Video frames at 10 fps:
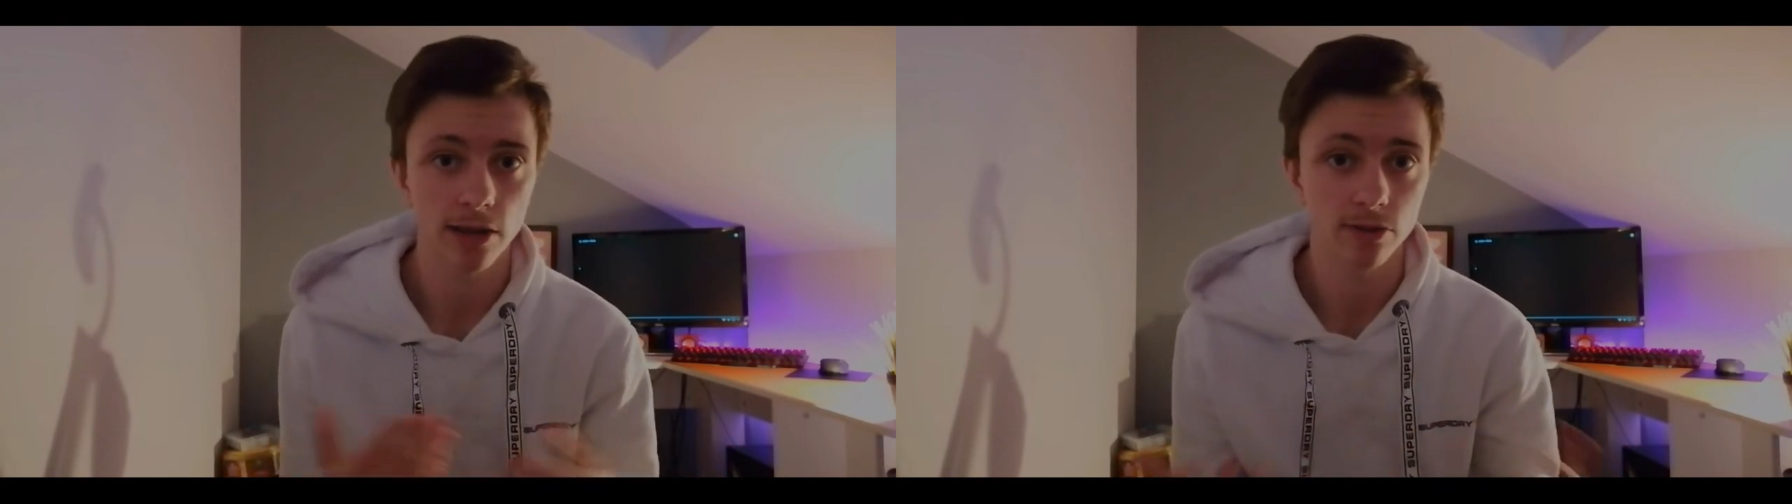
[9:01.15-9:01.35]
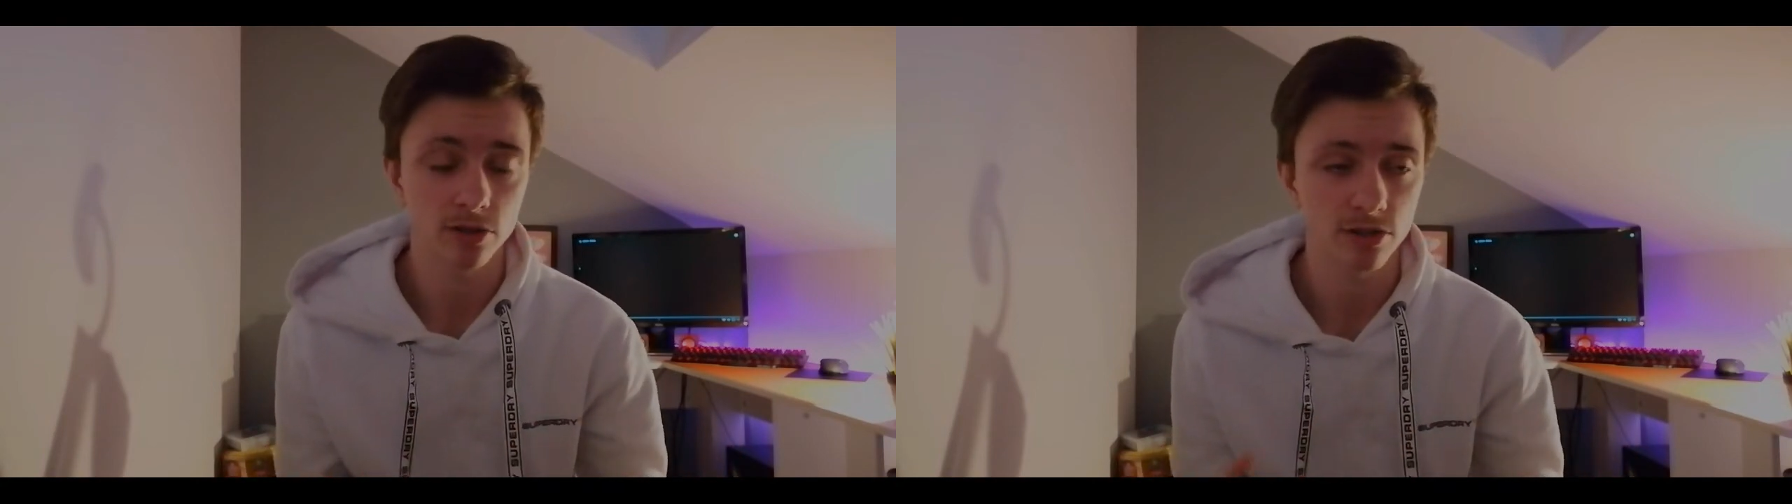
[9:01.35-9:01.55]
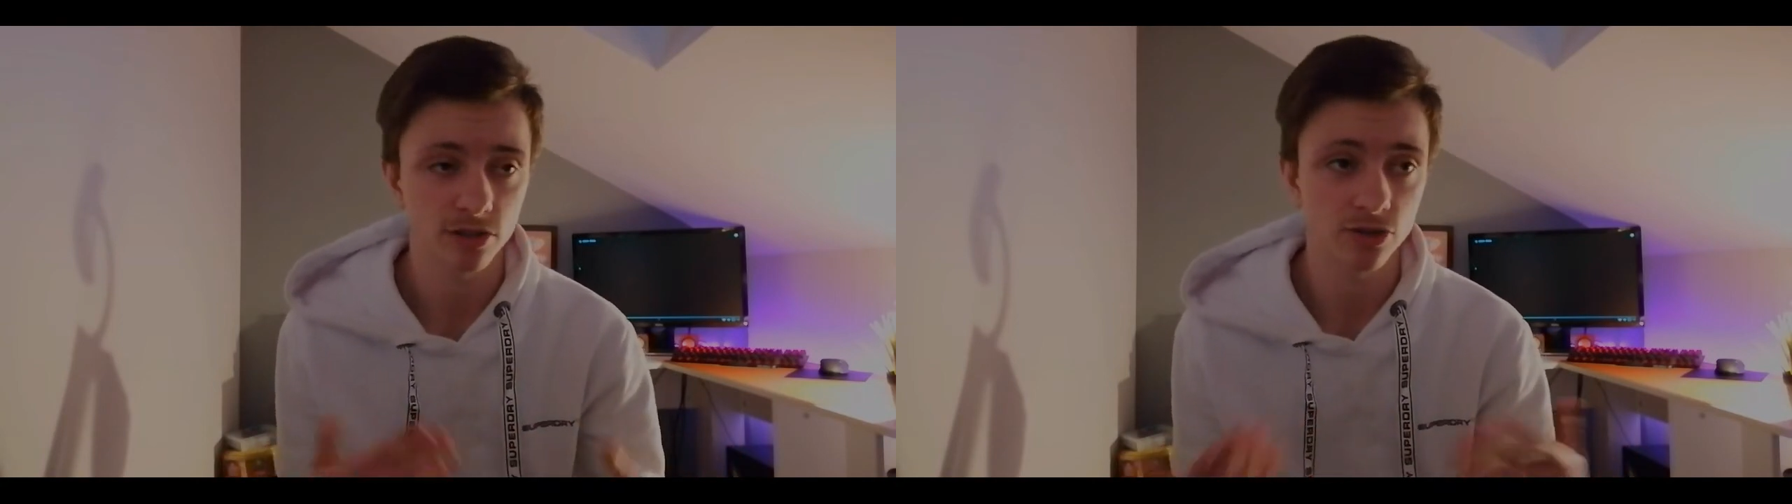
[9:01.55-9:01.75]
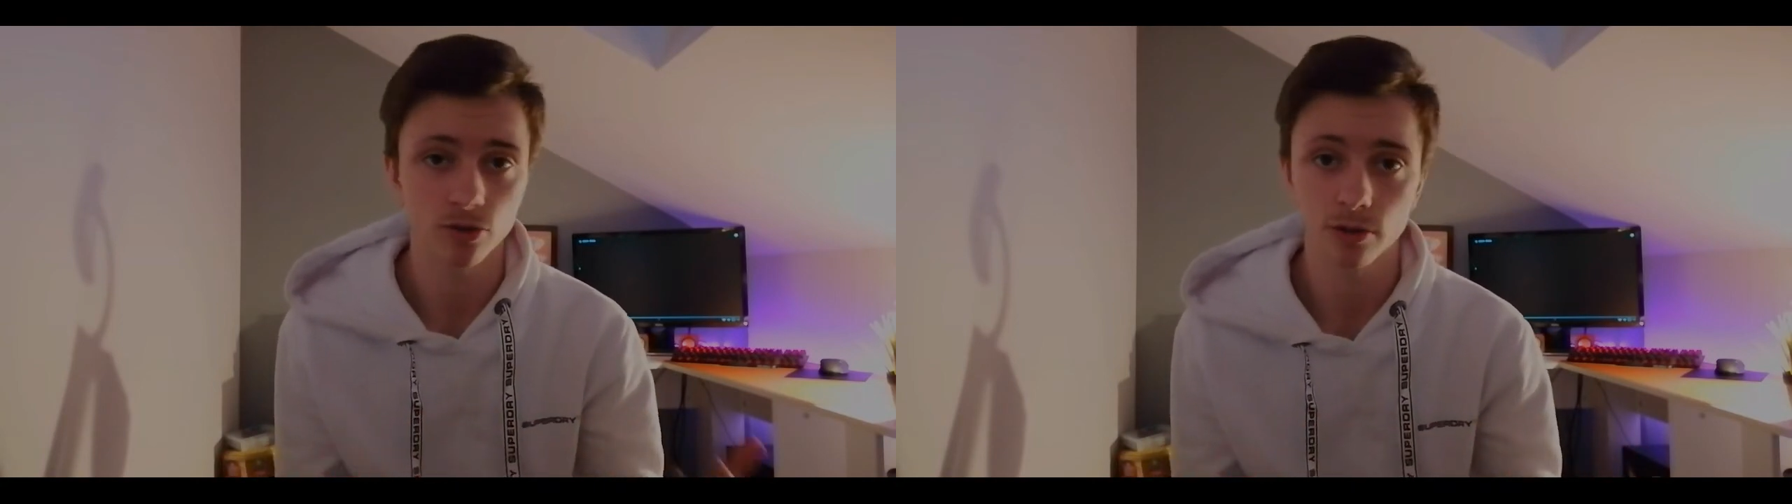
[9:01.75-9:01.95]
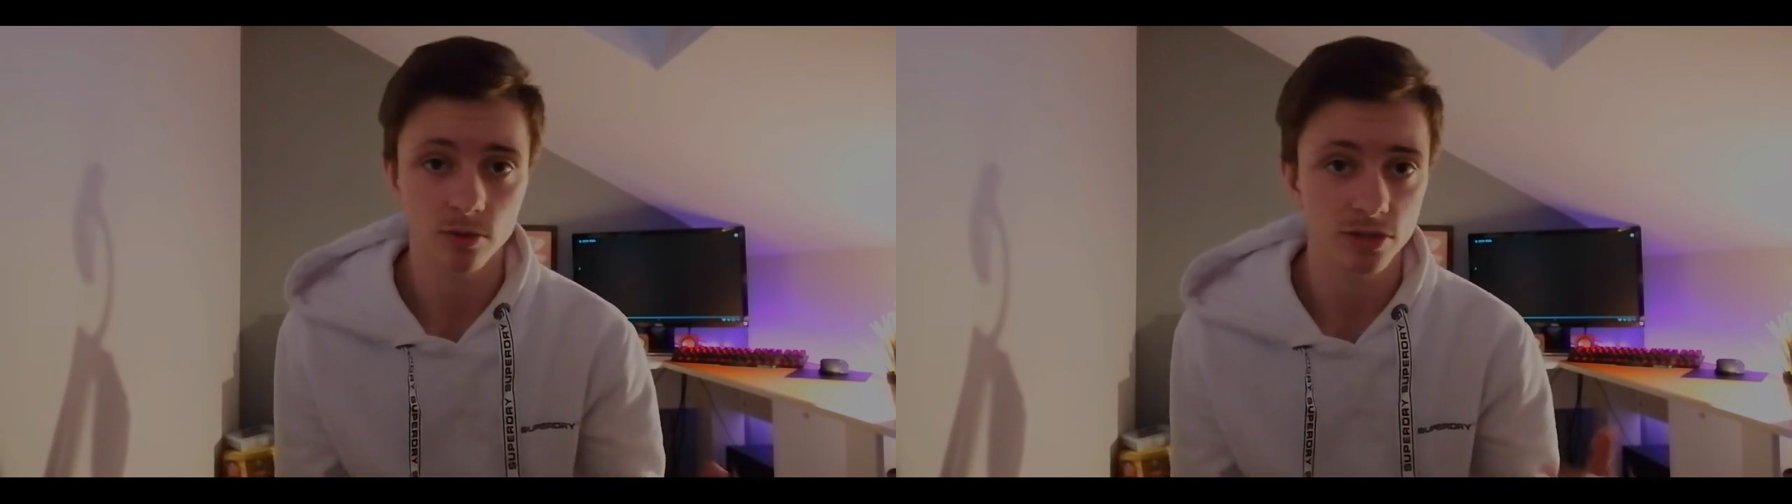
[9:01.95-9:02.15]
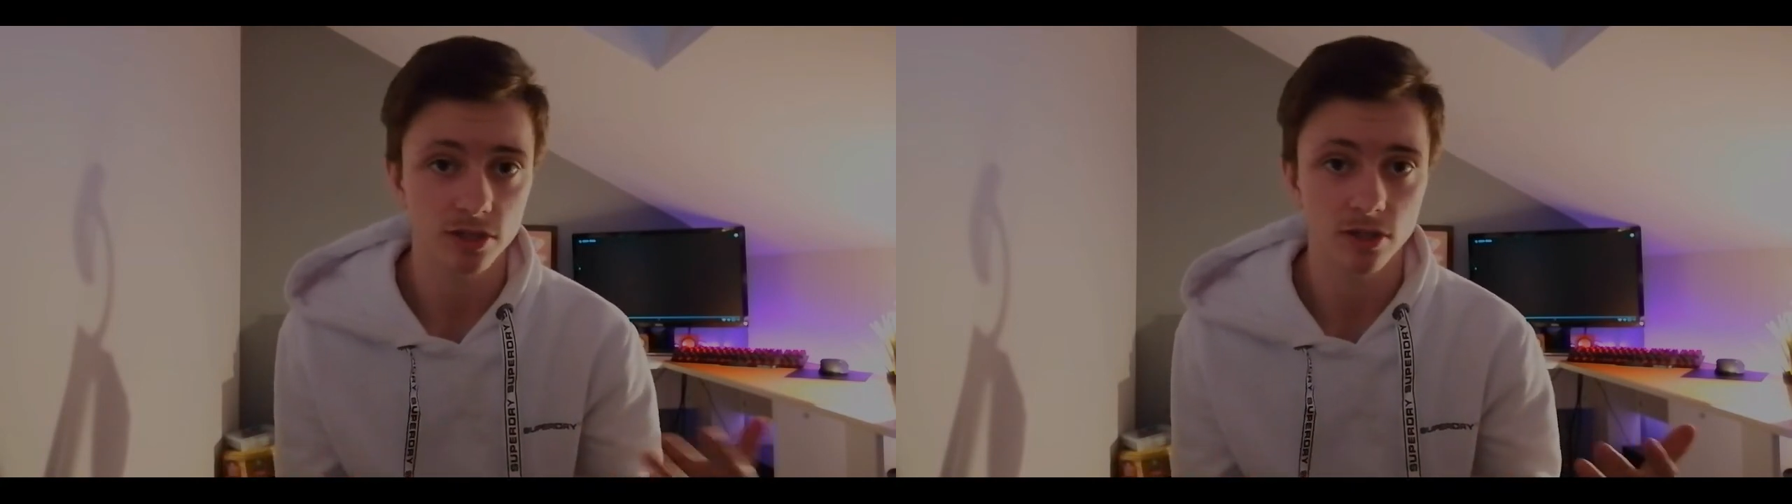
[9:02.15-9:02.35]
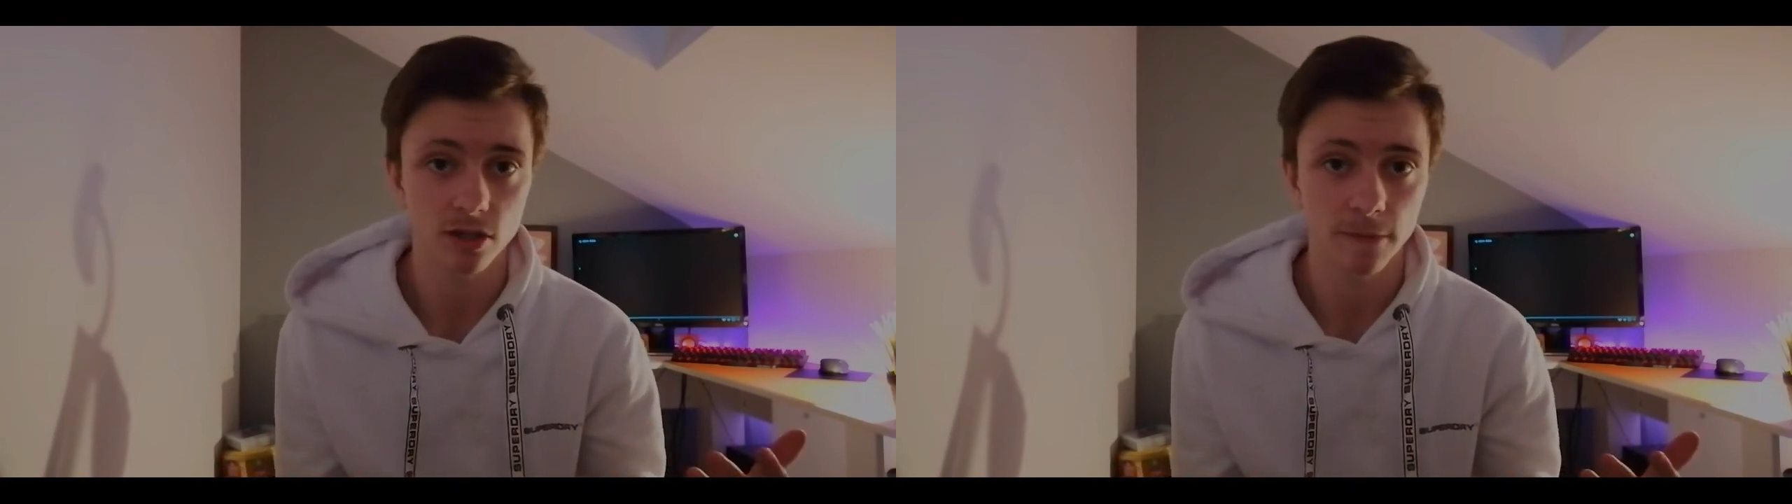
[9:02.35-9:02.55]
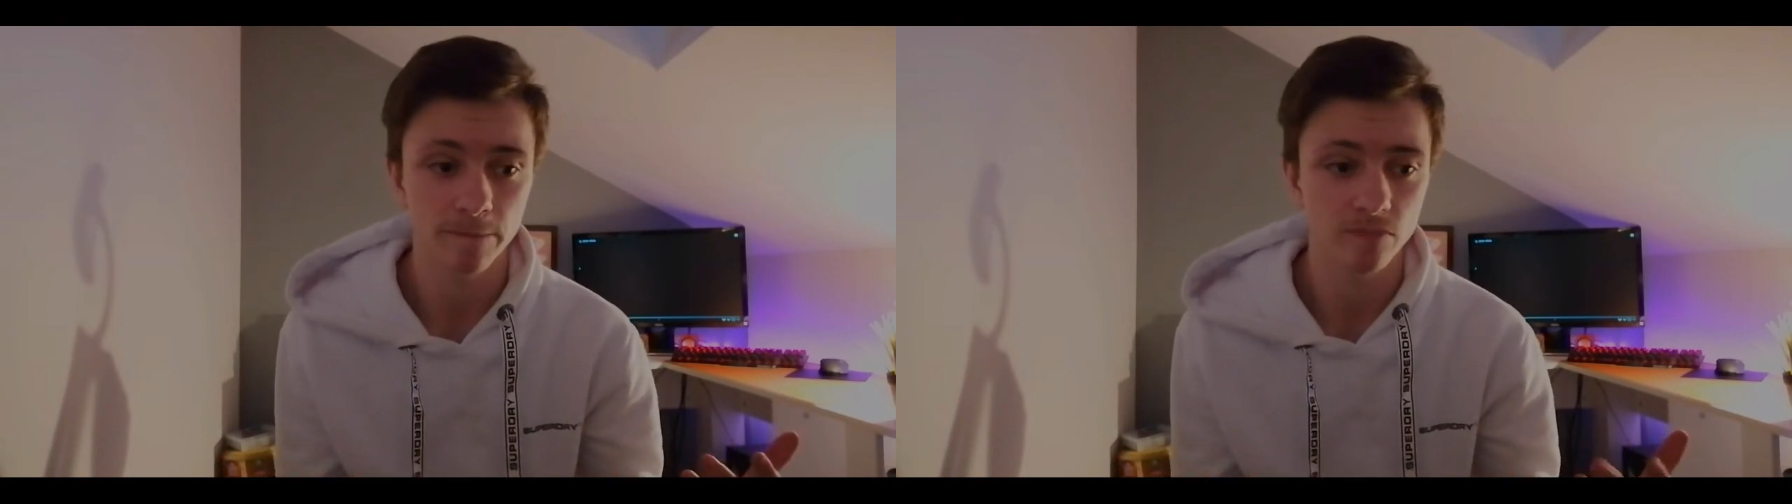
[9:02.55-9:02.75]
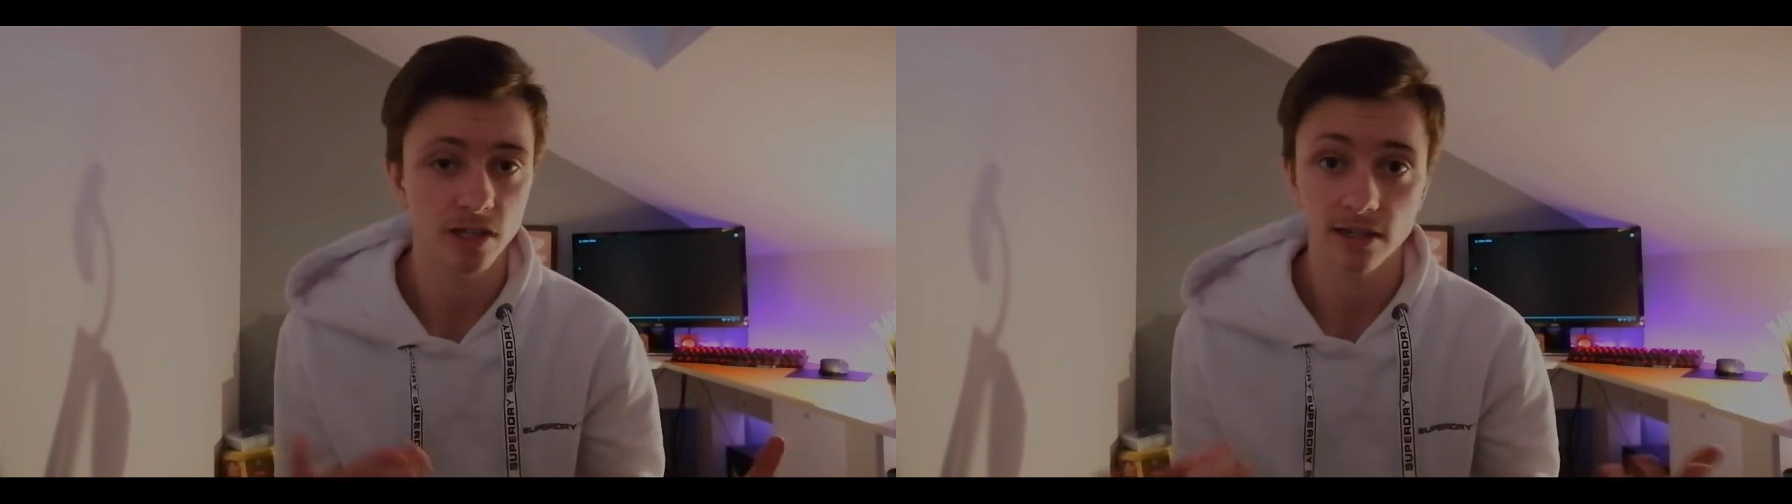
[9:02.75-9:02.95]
and the tutorials and